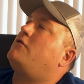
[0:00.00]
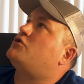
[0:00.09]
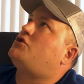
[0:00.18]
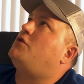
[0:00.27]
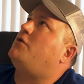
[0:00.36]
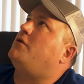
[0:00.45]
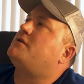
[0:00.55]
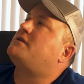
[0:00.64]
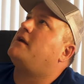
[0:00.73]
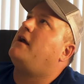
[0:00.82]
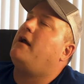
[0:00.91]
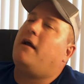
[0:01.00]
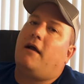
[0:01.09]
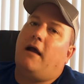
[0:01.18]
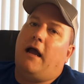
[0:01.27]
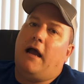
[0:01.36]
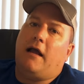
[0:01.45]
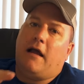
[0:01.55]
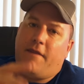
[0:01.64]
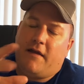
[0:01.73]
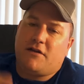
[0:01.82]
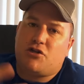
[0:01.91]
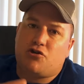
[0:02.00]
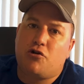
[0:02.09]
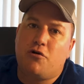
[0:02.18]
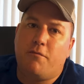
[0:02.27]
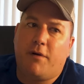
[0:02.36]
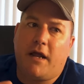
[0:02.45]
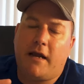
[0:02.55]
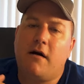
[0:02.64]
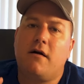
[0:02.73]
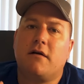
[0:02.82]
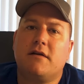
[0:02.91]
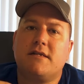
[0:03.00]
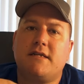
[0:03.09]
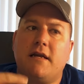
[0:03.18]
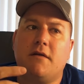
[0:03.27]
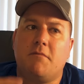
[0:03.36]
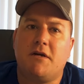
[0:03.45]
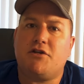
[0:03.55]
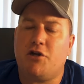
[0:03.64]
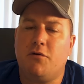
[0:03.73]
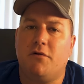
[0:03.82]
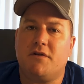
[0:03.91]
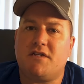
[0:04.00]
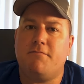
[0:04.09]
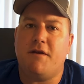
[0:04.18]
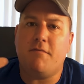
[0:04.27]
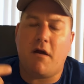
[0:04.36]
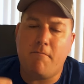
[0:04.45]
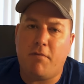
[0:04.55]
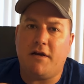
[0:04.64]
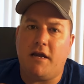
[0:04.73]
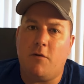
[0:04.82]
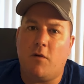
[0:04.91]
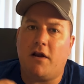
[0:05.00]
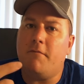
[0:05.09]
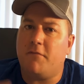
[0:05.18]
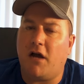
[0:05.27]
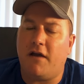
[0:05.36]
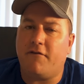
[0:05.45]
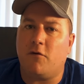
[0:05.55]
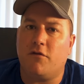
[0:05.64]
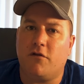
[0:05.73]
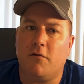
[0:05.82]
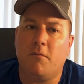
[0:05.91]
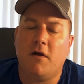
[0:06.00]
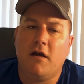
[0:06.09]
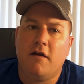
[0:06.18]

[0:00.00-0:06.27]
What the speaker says: your students. And that's true, but I can't consider my students to be my buddy when I'm diving with them